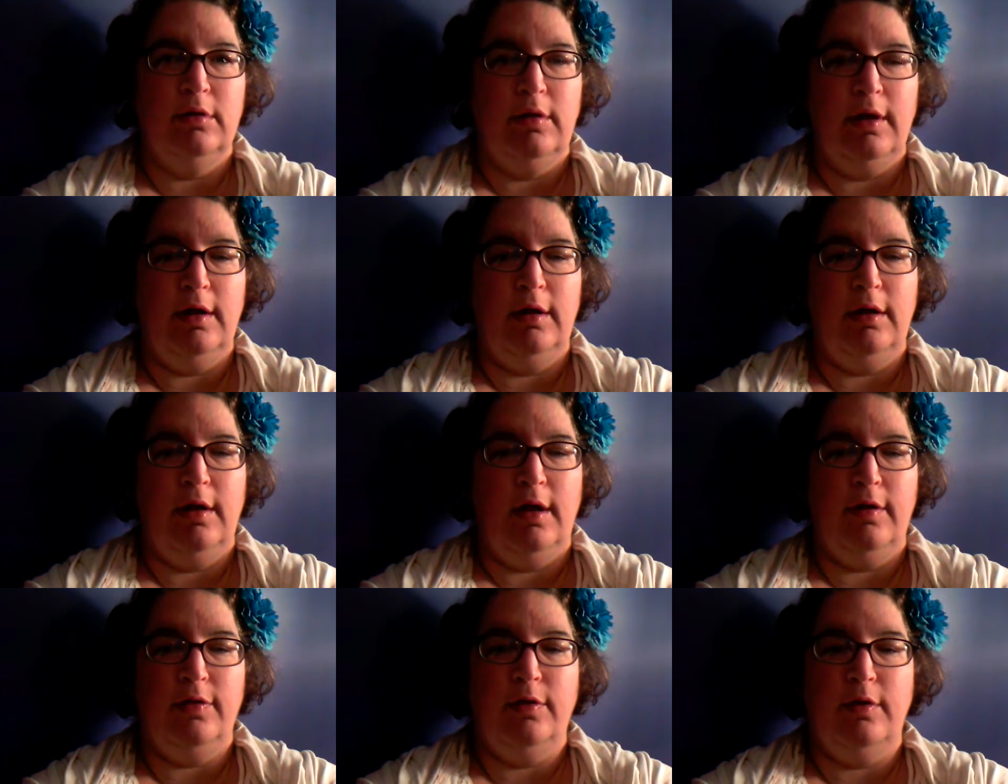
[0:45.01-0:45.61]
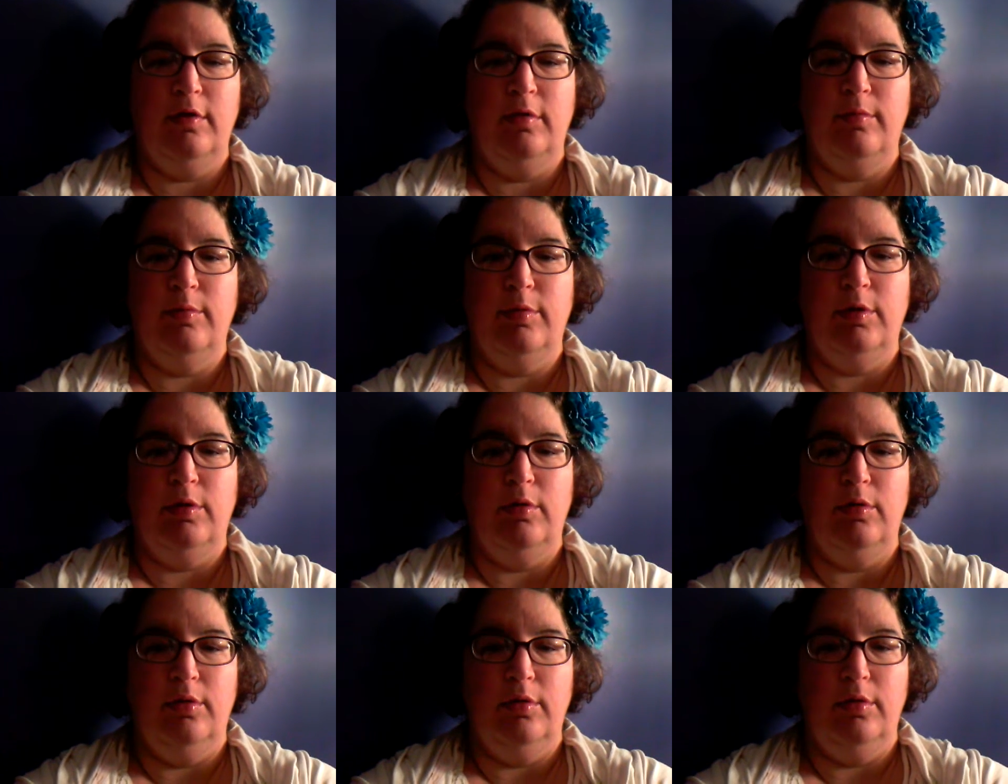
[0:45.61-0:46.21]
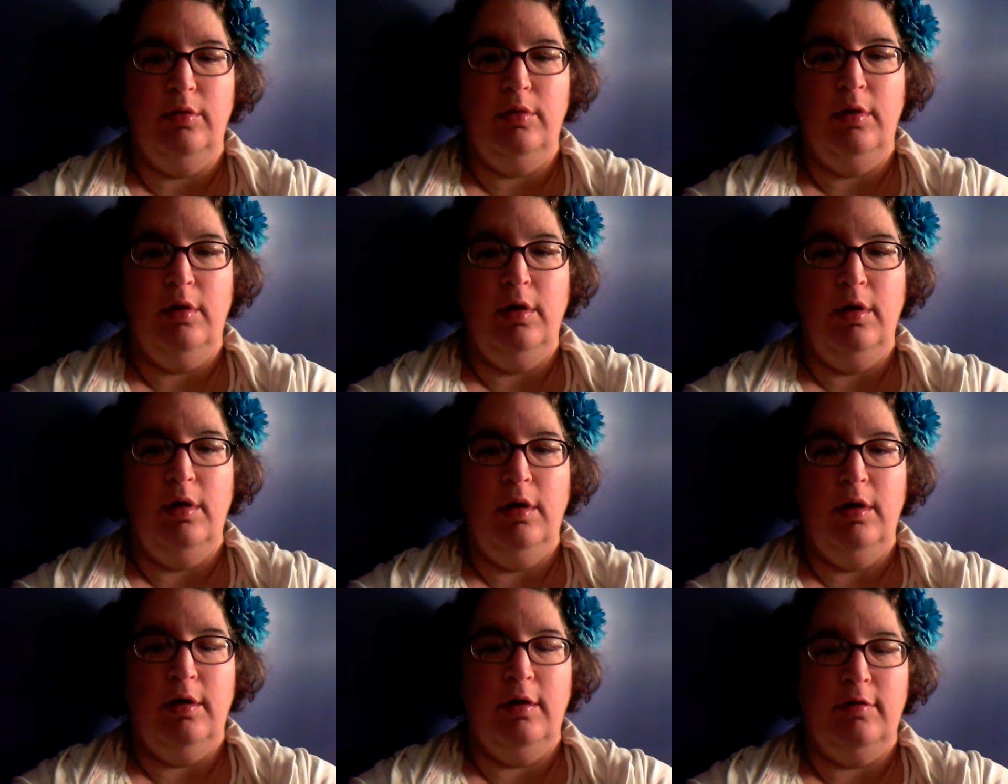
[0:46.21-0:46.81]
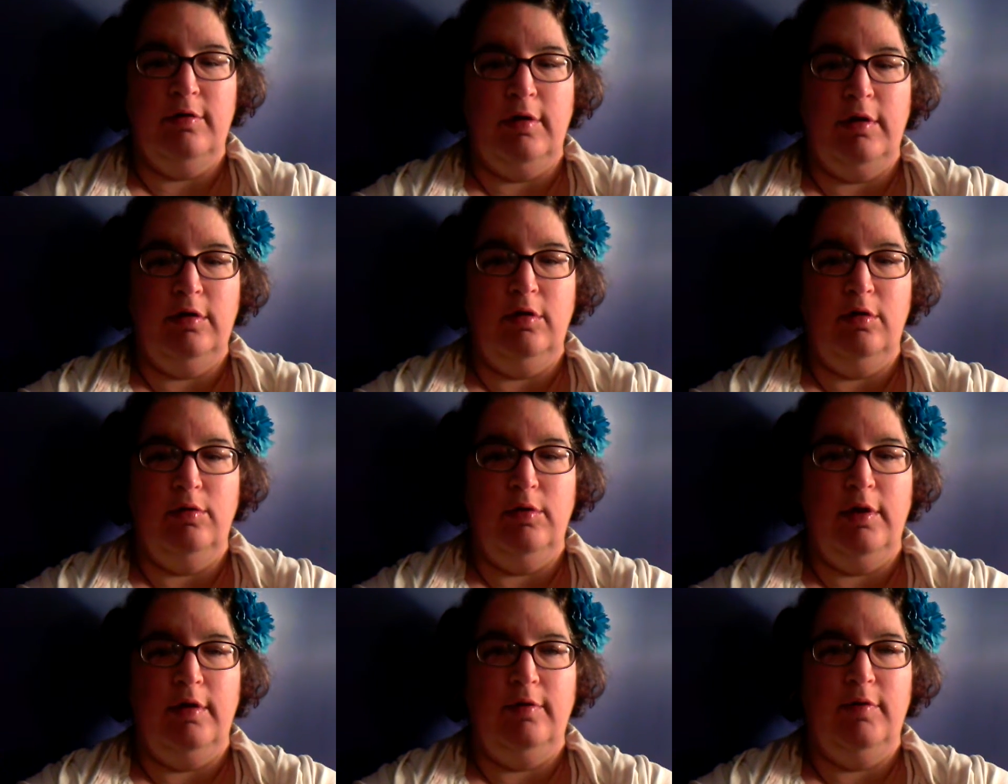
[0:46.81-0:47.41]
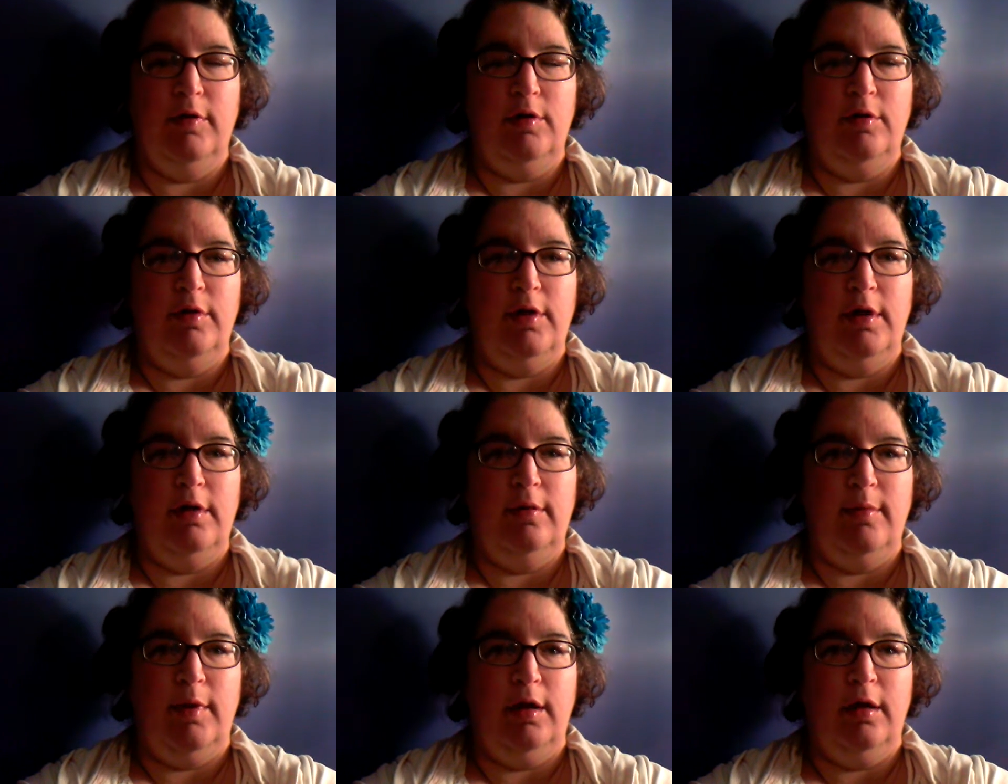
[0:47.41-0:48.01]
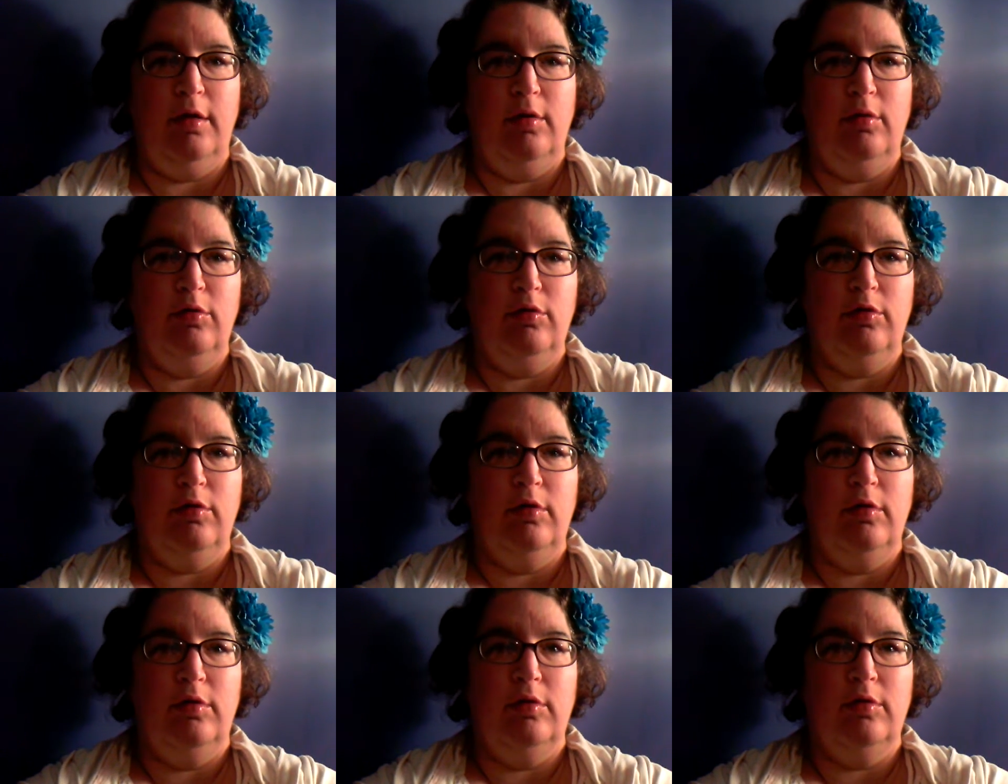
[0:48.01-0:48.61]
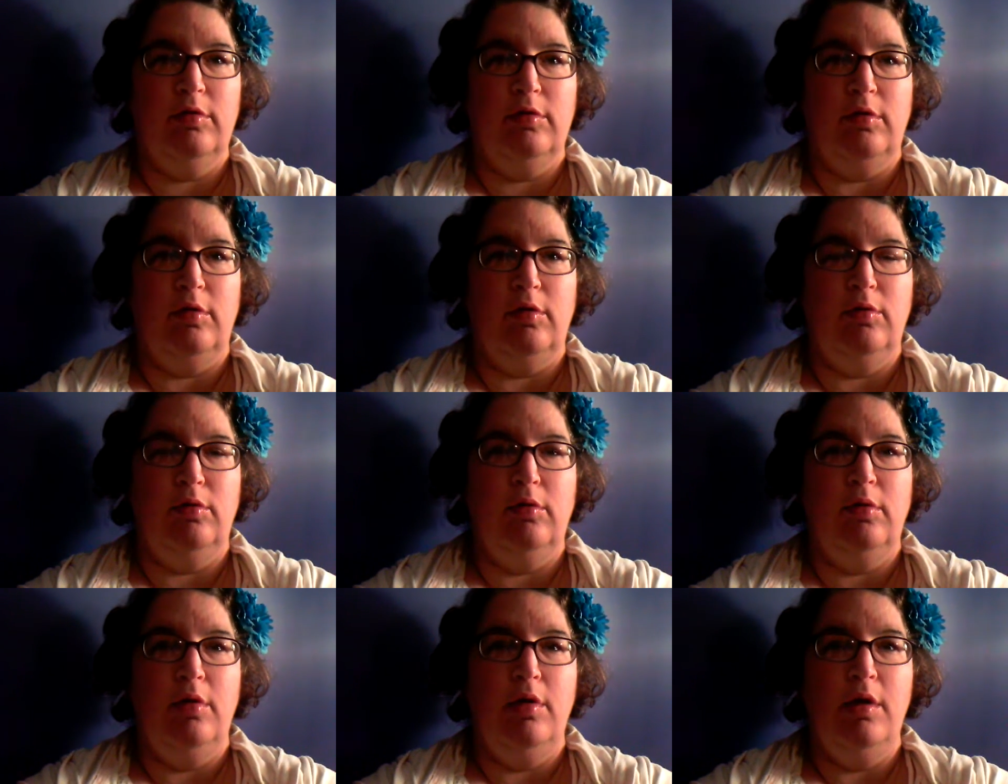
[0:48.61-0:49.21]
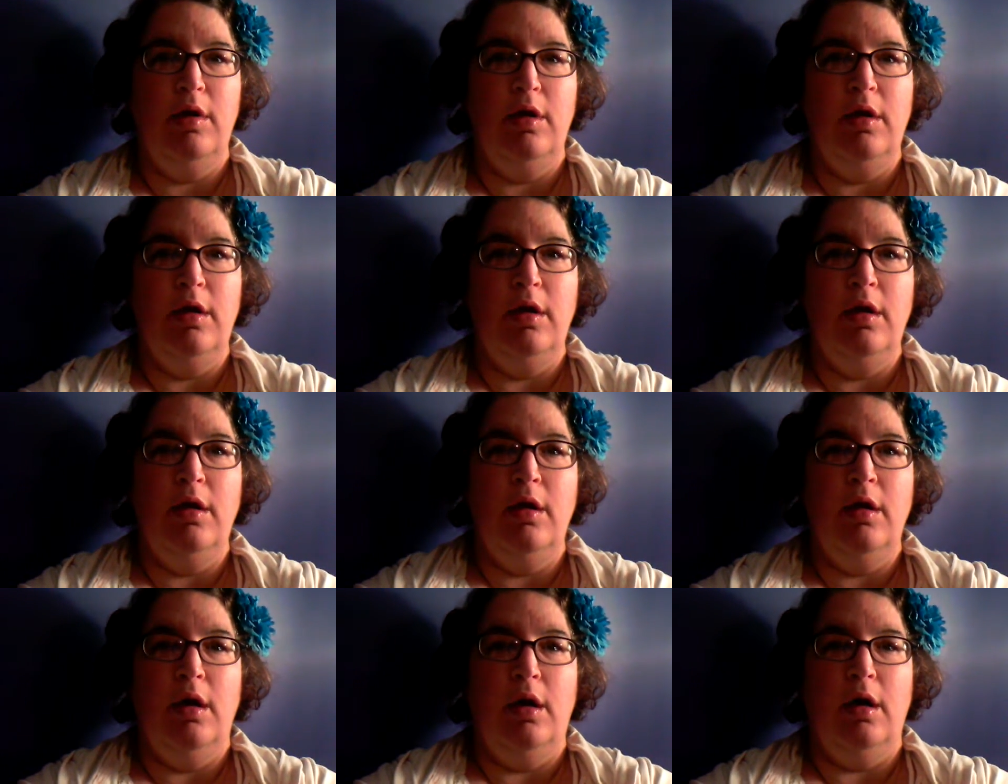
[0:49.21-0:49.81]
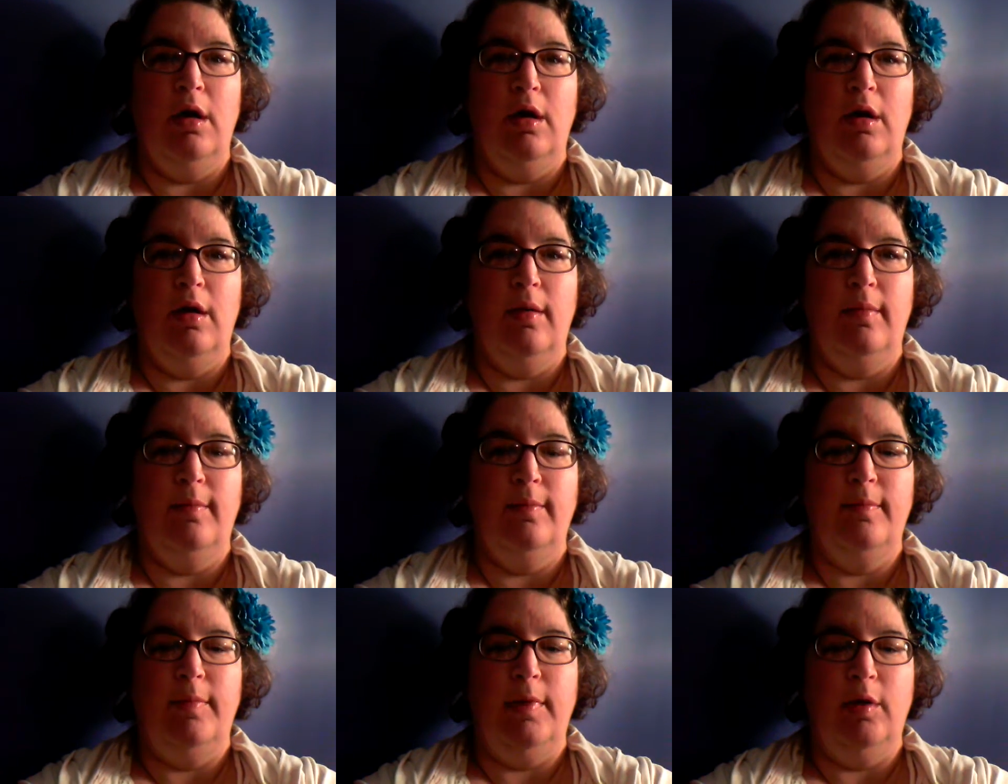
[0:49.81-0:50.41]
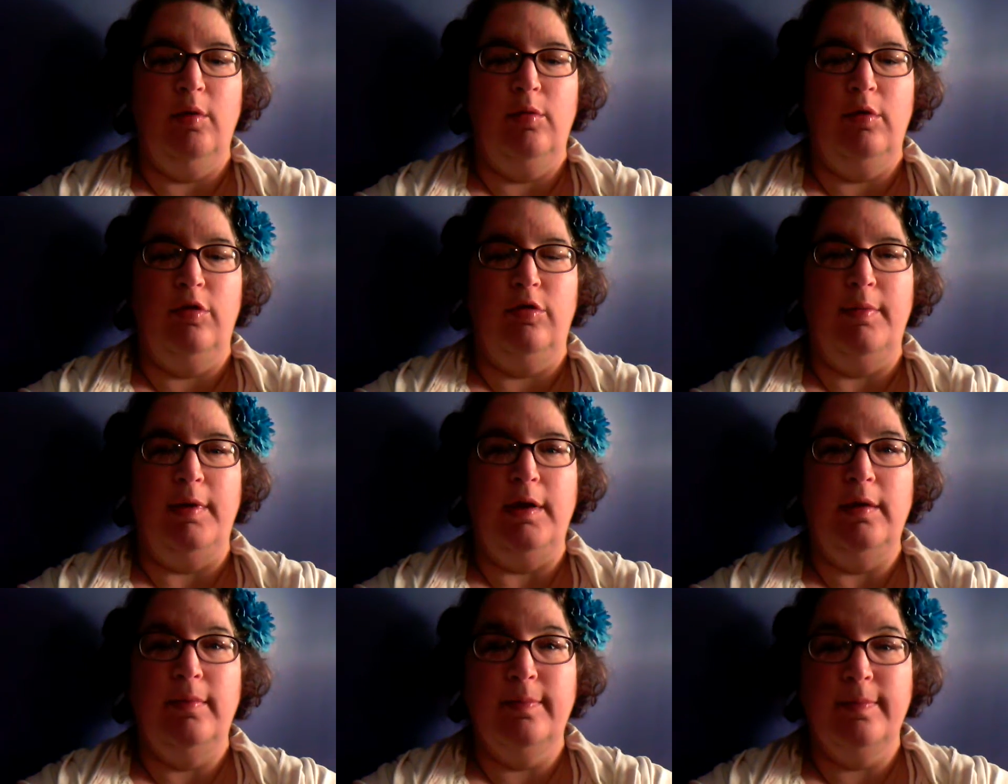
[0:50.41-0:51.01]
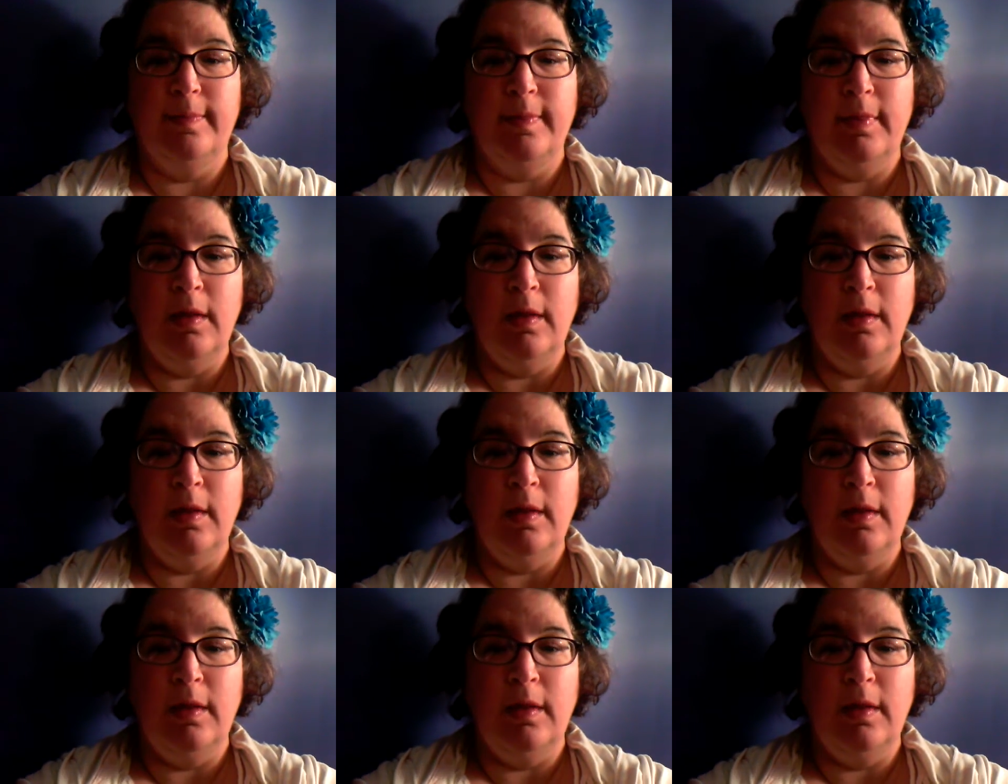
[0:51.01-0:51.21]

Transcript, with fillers: and not the computer because I don't have internet at my house, so um, bear with me.